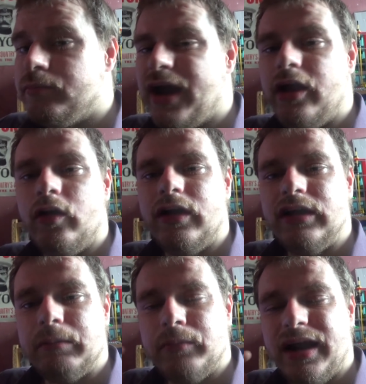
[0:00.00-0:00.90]
might, uh,
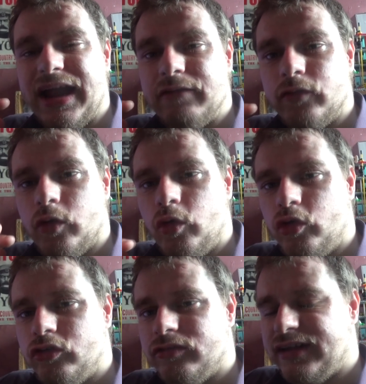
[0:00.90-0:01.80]
might have
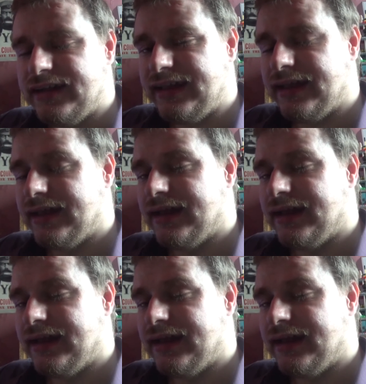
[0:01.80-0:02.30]
already